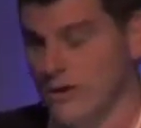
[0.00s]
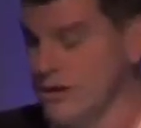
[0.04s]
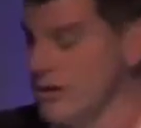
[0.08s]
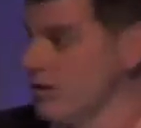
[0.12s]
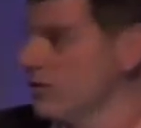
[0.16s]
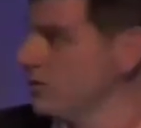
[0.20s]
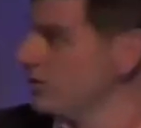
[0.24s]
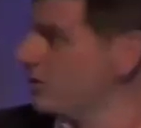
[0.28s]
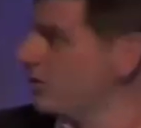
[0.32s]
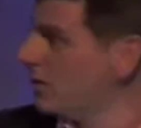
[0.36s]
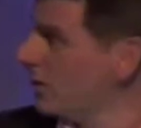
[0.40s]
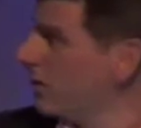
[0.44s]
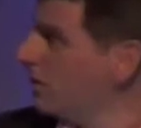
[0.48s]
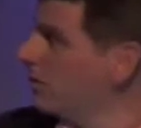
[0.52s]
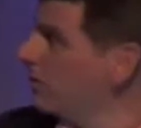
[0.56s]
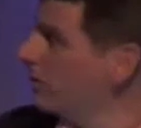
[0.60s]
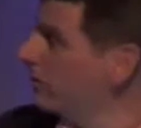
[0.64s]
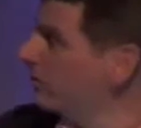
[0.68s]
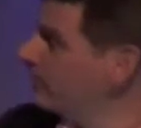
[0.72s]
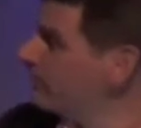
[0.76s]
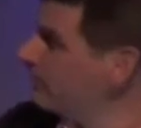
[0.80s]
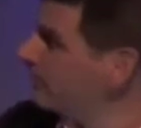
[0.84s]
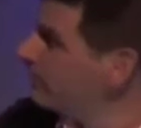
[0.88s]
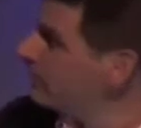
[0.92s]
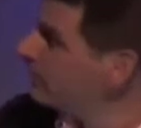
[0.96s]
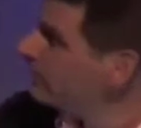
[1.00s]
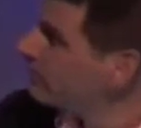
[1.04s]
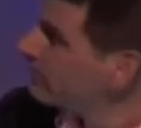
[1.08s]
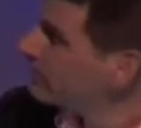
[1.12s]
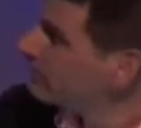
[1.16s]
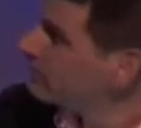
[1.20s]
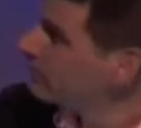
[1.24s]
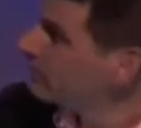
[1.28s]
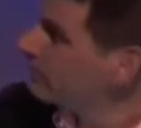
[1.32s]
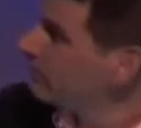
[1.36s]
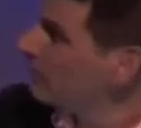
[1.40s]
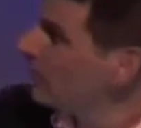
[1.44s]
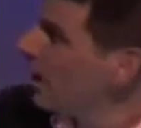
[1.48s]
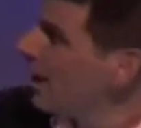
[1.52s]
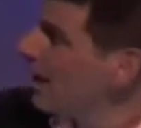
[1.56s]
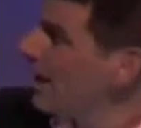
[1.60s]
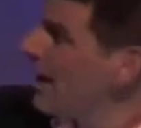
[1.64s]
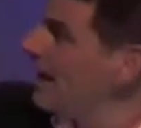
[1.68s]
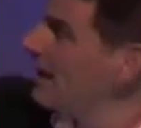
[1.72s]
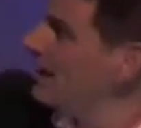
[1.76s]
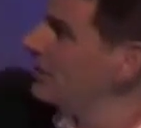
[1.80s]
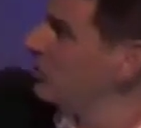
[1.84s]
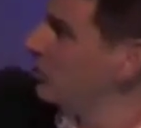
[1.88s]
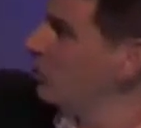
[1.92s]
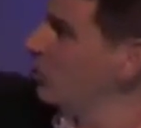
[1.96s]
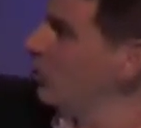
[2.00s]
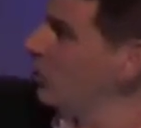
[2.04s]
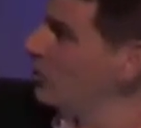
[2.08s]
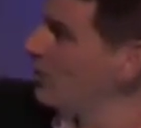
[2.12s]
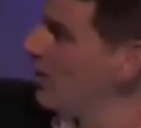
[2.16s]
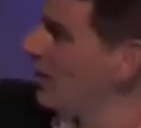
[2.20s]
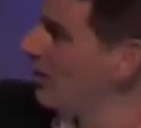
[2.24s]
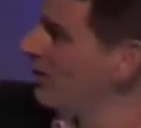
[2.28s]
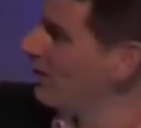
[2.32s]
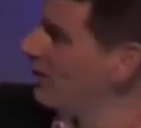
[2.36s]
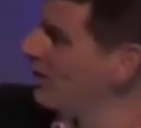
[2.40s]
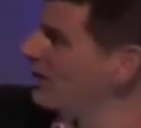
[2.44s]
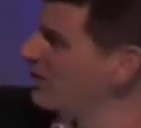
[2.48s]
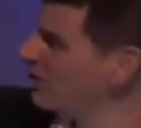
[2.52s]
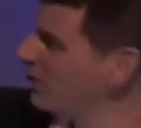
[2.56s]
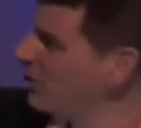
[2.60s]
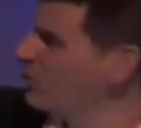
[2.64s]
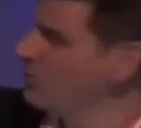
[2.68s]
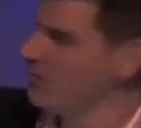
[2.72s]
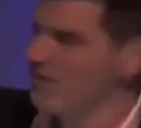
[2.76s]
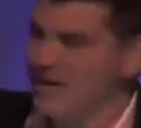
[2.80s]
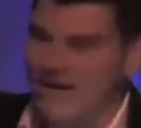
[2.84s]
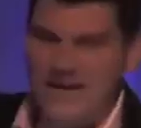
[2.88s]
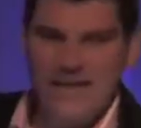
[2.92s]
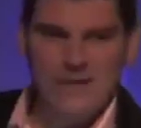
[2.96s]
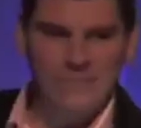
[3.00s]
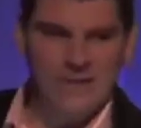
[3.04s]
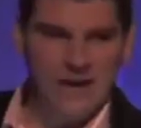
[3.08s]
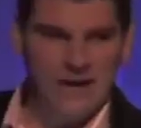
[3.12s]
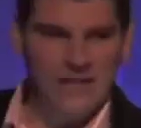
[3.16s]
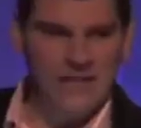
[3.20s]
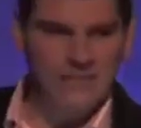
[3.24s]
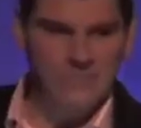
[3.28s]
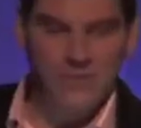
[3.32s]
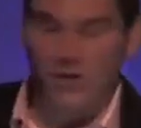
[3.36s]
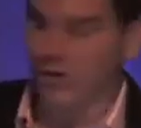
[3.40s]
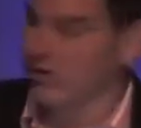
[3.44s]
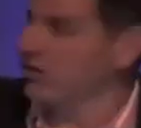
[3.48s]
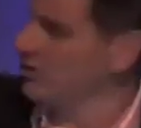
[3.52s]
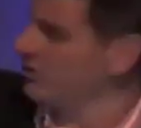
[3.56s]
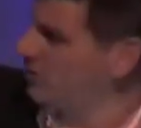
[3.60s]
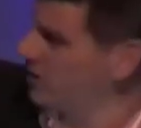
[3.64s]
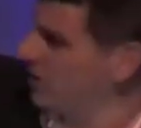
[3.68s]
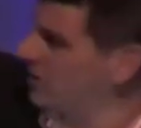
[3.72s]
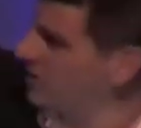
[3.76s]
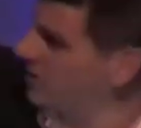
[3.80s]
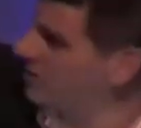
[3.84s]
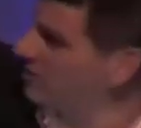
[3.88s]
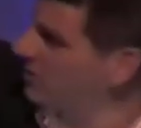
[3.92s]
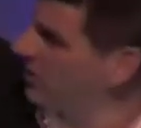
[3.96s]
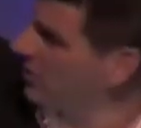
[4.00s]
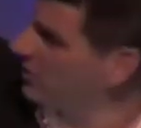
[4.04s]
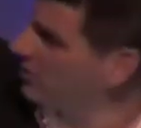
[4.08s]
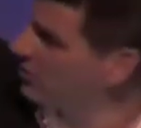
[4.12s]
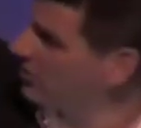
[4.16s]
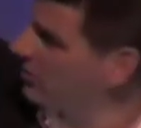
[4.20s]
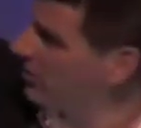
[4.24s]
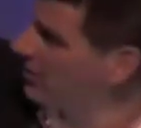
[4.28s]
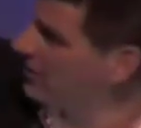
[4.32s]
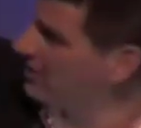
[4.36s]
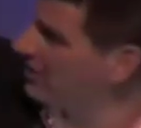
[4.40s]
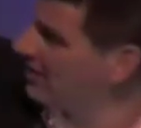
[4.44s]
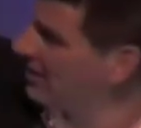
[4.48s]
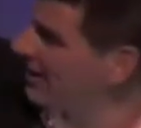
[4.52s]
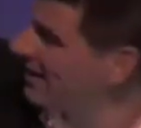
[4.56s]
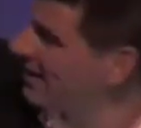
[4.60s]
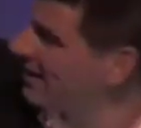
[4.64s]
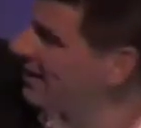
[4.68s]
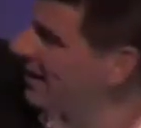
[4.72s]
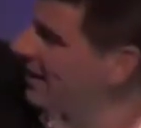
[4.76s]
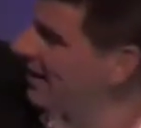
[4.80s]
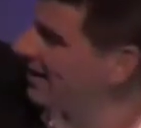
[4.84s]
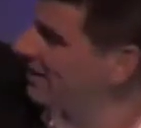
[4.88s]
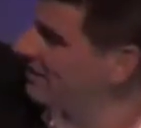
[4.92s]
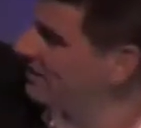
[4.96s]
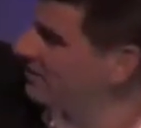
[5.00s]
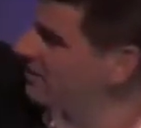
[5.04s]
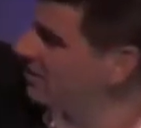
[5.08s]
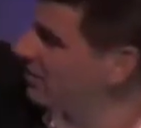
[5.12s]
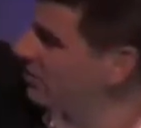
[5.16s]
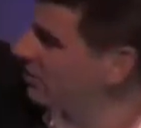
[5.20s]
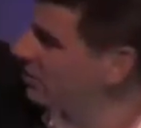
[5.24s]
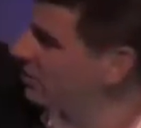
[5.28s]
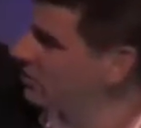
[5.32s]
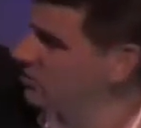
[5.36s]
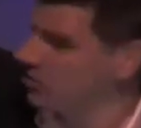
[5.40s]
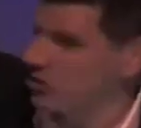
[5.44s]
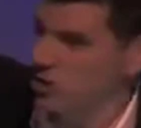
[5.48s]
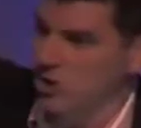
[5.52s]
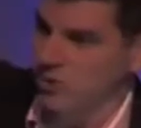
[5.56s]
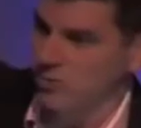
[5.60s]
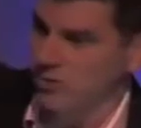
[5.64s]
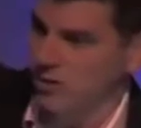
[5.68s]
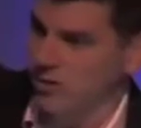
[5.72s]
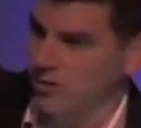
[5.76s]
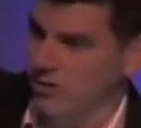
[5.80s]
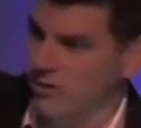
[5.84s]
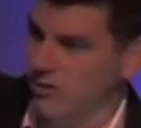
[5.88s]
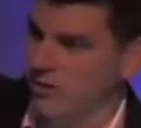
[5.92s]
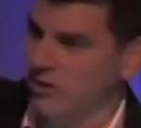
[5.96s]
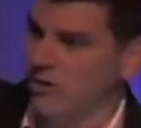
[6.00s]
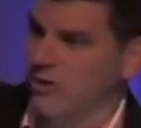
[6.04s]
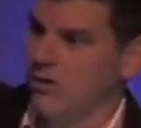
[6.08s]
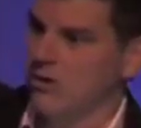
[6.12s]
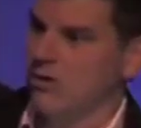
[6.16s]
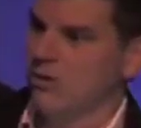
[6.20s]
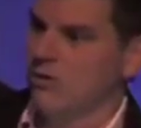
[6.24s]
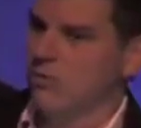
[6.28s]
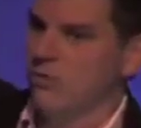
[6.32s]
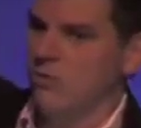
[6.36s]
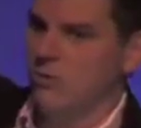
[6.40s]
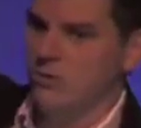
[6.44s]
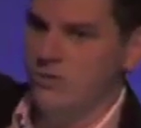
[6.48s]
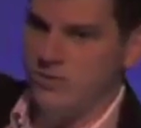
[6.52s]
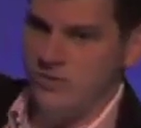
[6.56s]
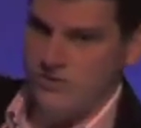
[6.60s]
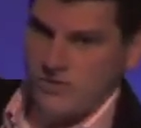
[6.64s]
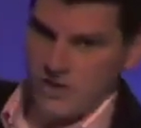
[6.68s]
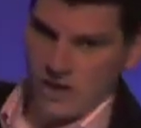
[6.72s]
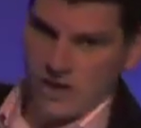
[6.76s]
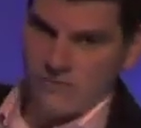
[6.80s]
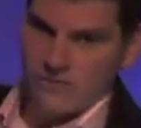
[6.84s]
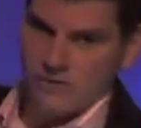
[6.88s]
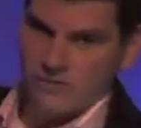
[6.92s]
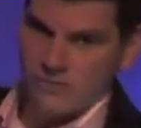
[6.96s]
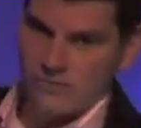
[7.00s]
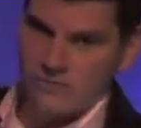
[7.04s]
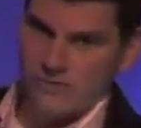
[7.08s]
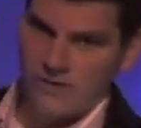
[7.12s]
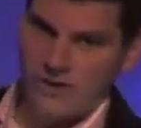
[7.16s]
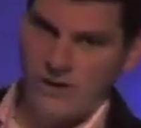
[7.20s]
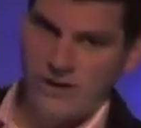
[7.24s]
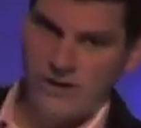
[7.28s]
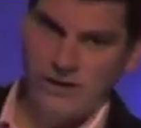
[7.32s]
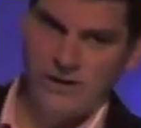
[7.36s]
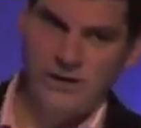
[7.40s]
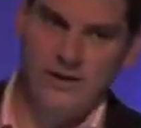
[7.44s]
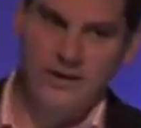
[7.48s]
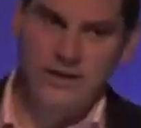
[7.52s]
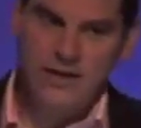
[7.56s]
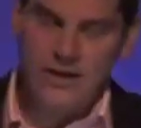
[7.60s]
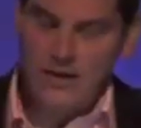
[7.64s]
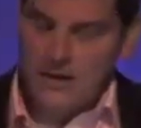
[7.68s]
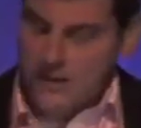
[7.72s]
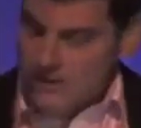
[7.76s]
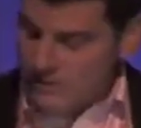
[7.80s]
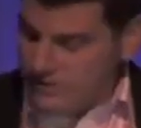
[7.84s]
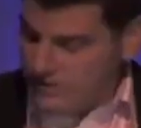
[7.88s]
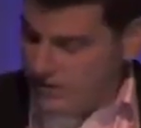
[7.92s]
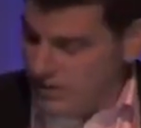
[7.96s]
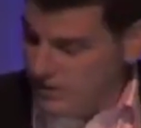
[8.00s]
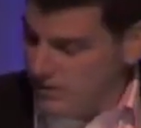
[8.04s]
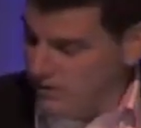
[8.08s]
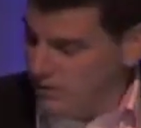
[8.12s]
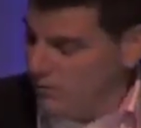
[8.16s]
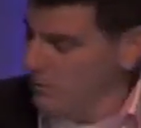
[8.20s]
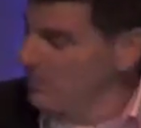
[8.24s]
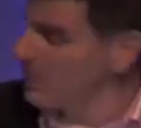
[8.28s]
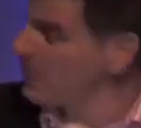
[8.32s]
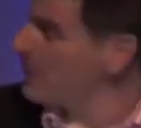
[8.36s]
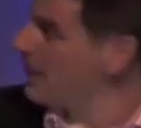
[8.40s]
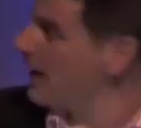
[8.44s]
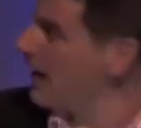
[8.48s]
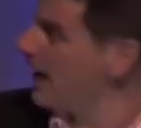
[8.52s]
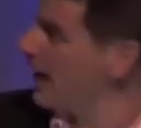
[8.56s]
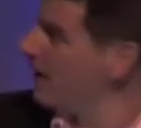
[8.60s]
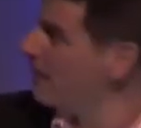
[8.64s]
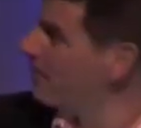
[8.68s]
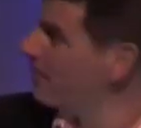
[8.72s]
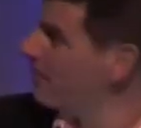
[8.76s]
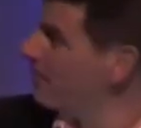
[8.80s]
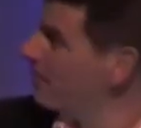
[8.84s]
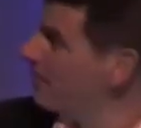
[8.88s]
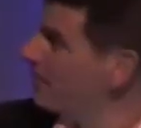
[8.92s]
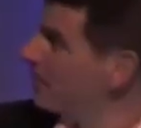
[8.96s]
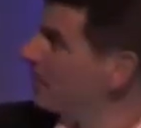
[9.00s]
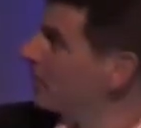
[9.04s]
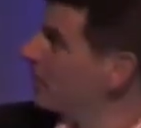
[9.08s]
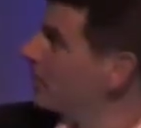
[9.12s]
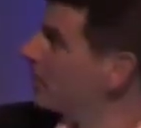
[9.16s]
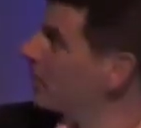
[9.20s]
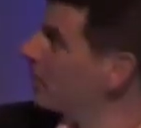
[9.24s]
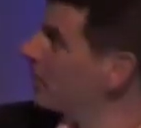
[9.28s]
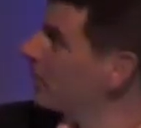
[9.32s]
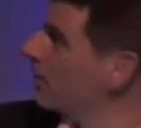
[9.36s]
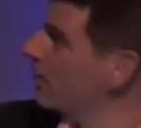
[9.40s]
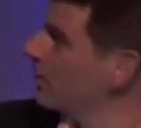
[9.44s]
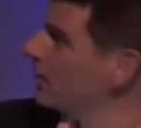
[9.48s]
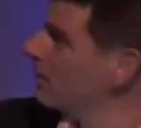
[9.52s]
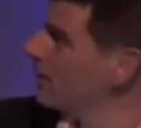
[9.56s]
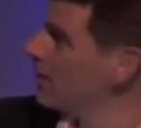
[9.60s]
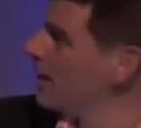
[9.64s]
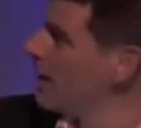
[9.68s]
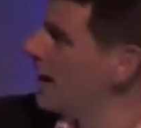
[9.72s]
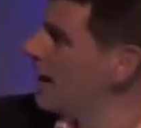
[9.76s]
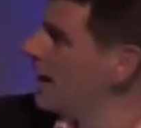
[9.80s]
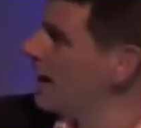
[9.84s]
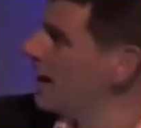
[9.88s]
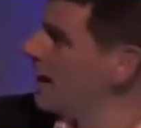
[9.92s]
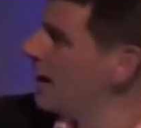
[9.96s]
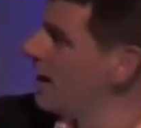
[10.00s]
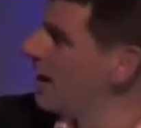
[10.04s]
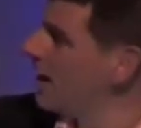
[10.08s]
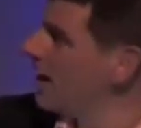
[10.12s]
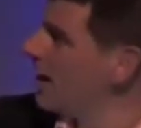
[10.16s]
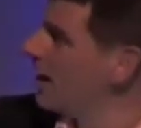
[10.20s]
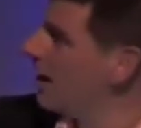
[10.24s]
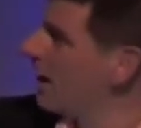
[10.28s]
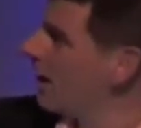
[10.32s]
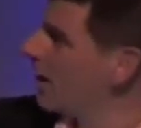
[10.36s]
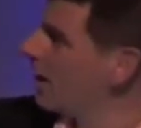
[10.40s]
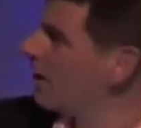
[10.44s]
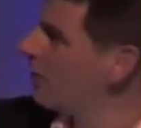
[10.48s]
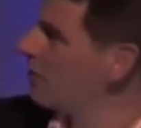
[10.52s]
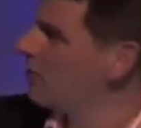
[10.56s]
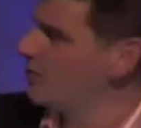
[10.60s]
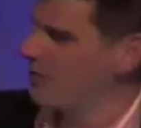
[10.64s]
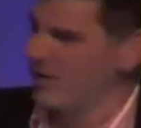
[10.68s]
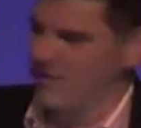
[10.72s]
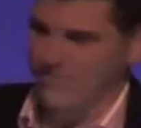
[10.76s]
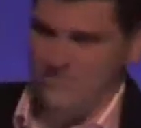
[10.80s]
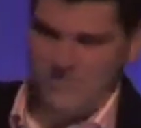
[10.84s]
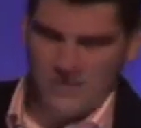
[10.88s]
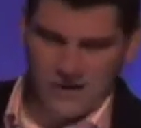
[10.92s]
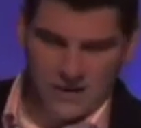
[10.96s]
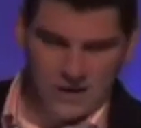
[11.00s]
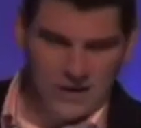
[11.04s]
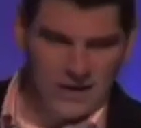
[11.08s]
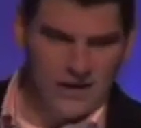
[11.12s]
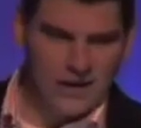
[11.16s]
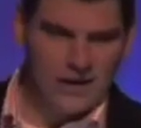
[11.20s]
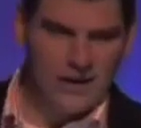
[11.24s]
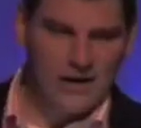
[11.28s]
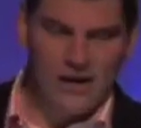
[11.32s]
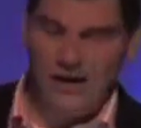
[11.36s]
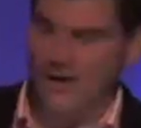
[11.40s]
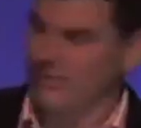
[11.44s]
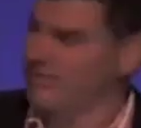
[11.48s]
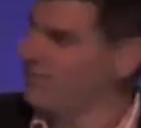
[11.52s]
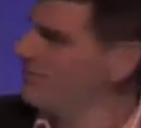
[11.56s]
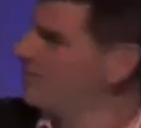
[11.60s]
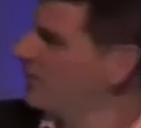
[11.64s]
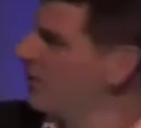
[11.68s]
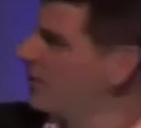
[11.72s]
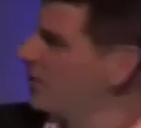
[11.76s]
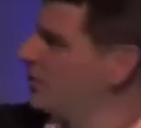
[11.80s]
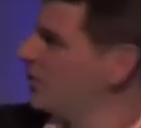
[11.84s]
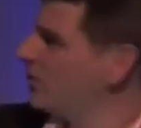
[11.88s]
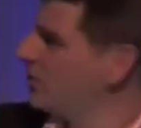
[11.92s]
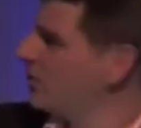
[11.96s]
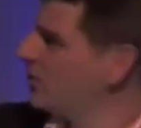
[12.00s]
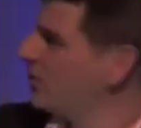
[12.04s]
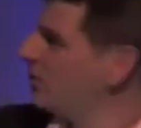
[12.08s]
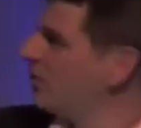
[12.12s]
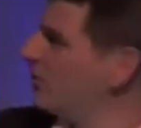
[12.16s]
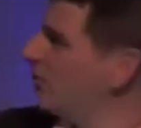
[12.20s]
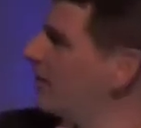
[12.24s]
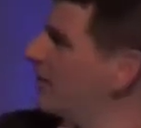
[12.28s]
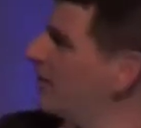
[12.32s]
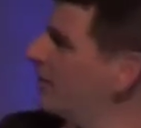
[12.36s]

So, again, it's not really about the box. It's about trying to connect the consumer with a service provider. So a kind of a sort of